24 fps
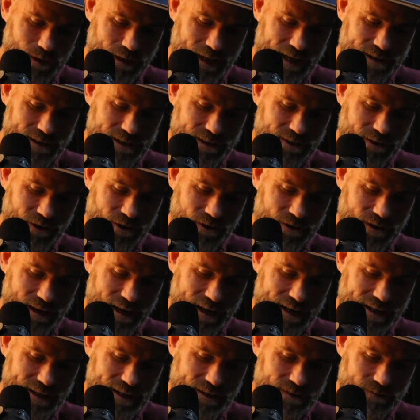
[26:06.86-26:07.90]
end it on
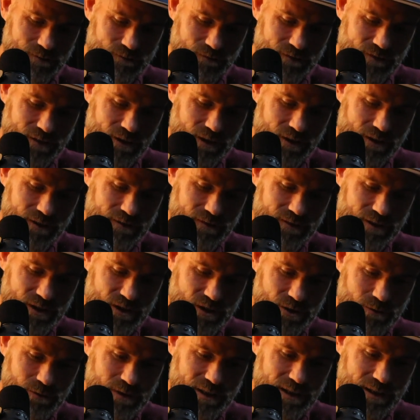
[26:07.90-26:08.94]
like you're
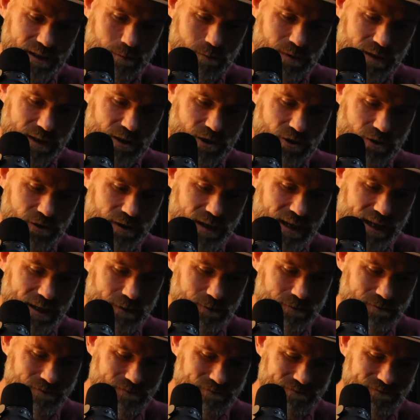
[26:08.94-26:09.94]
doing your big cut now.